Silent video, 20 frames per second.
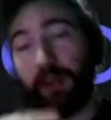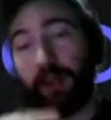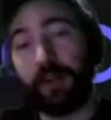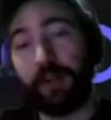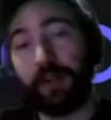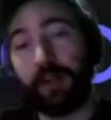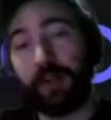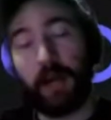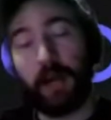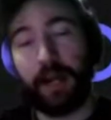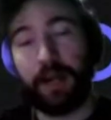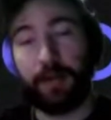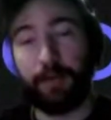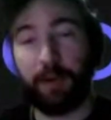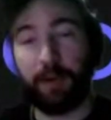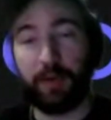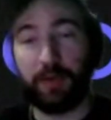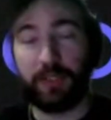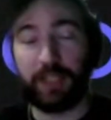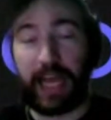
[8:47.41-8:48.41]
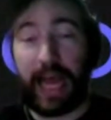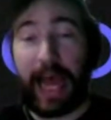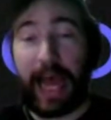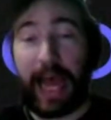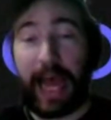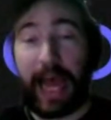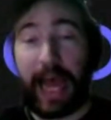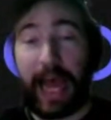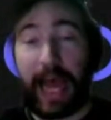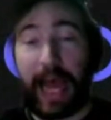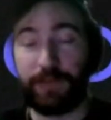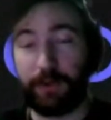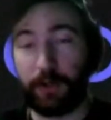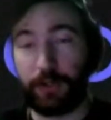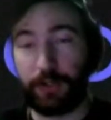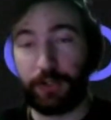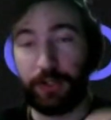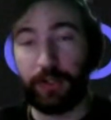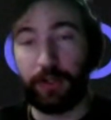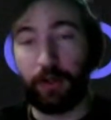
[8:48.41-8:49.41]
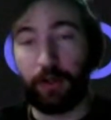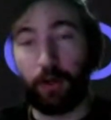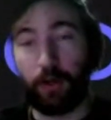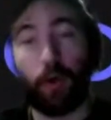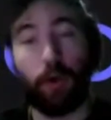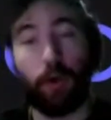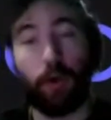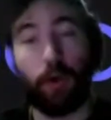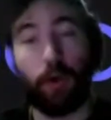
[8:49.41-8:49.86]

It will then go ahead and post a hashed version,